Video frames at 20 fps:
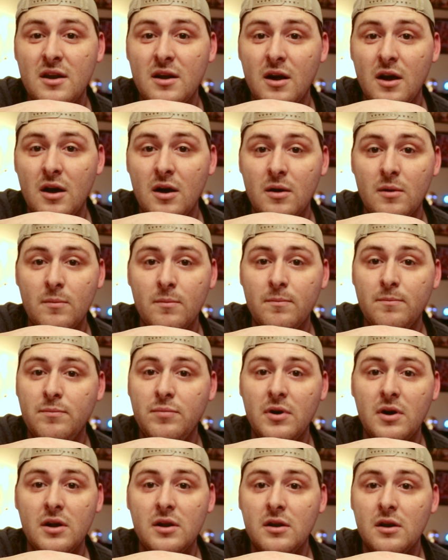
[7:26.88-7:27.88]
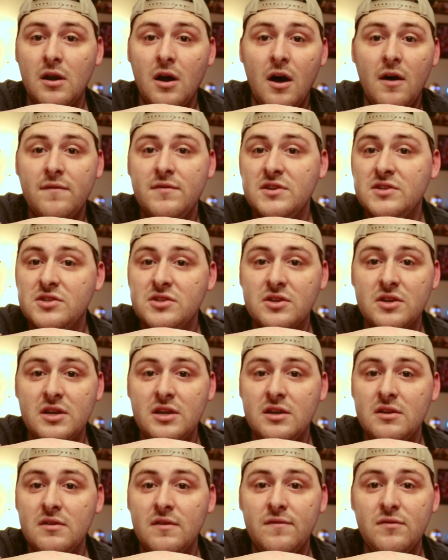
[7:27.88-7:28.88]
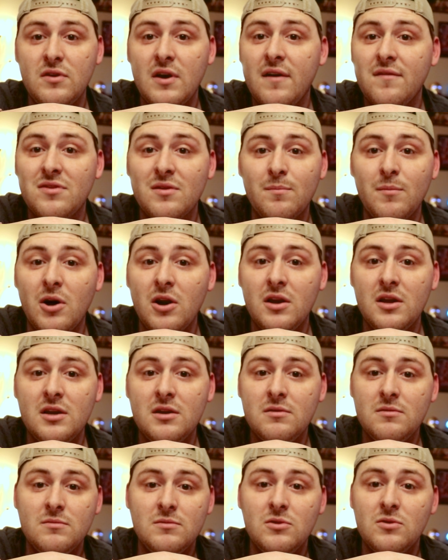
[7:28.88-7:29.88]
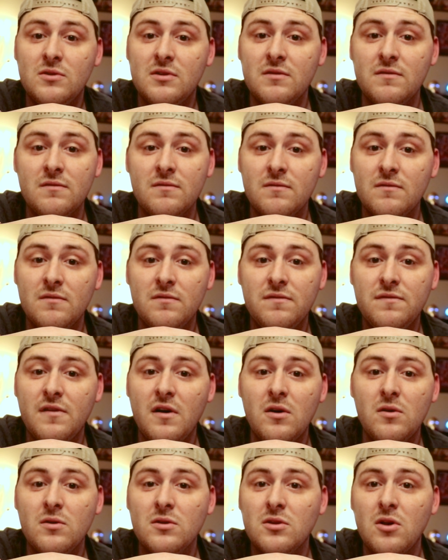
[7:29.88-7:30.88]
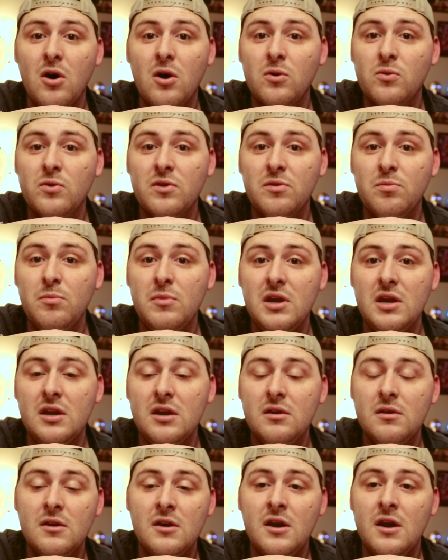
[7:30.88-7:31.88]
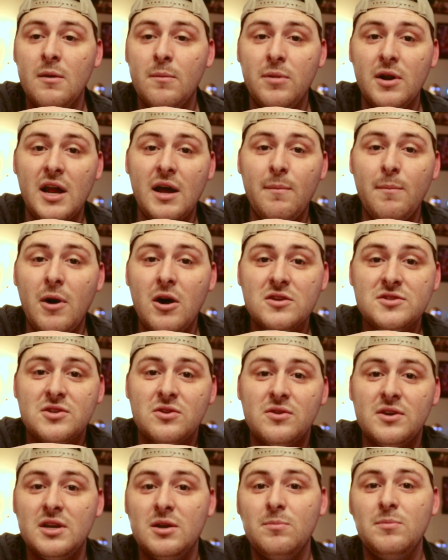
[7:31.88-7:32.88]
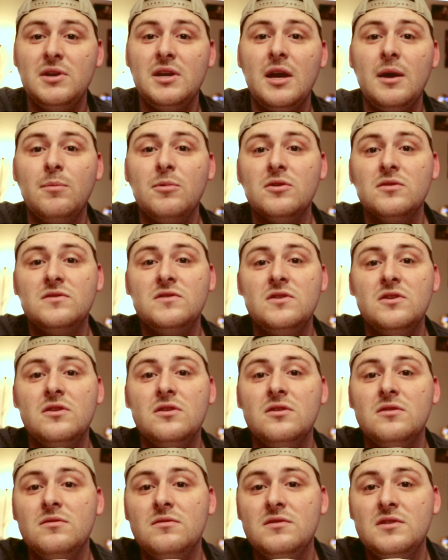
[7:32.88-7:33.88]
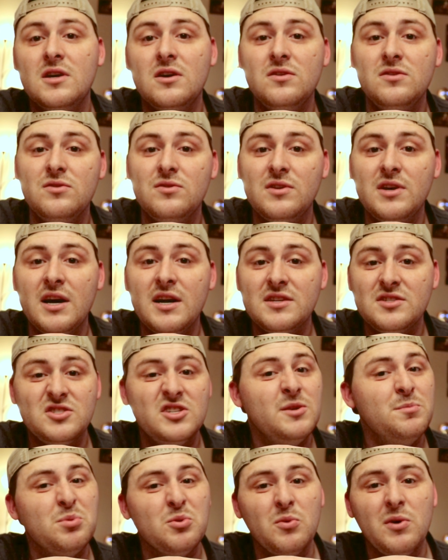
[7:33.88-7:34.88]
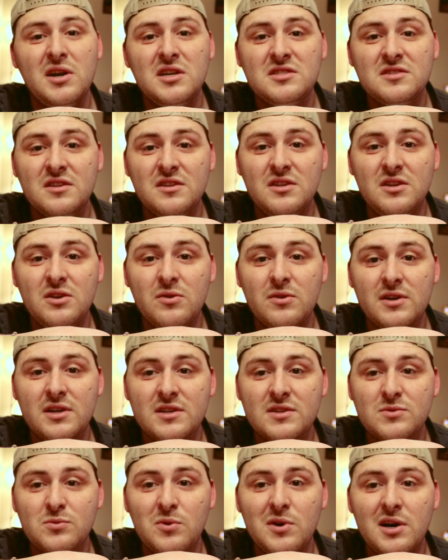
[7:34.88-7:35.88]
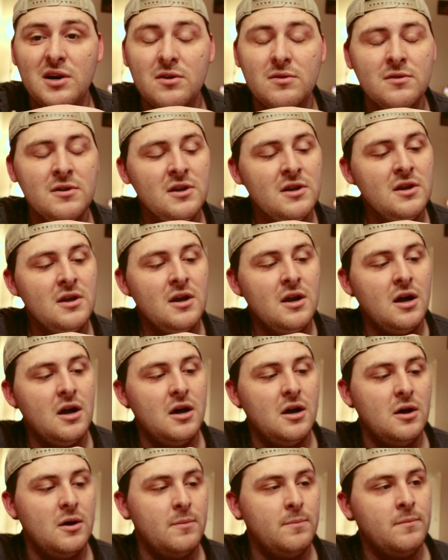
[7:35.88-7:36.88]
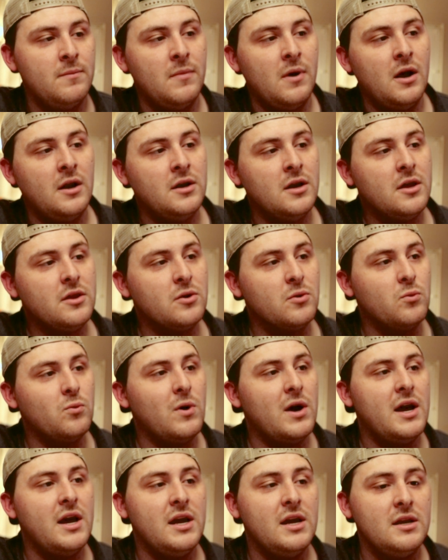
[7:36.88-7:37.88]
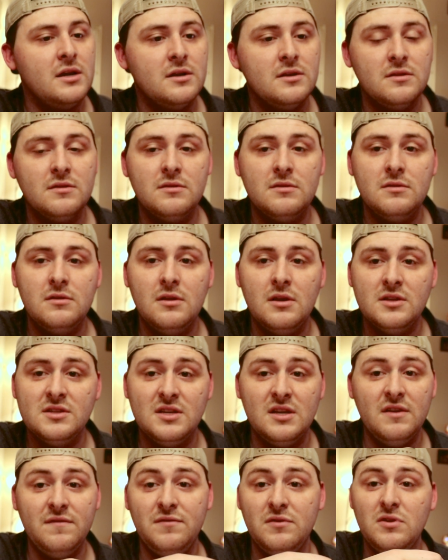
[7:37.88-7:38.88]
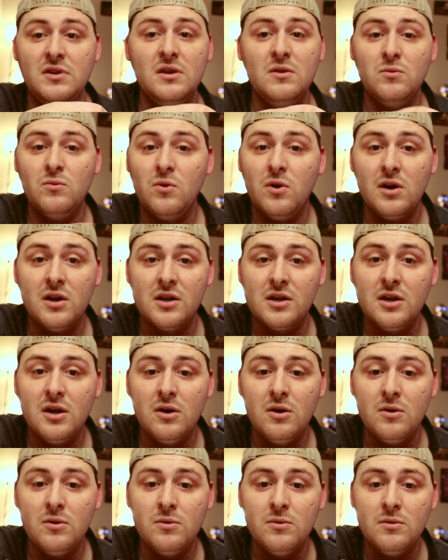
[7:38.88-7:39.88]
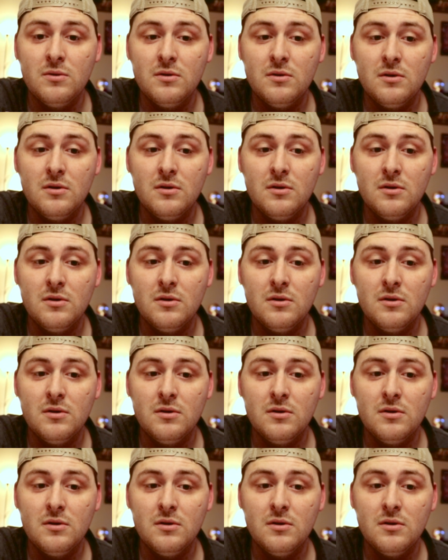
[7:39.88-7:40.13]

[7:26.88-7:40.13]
but obviously if you have the money, you can follow along with me, but I'm also going to be able to tell you guys cheaper ways to do it as well. Another way, if you didn't want to go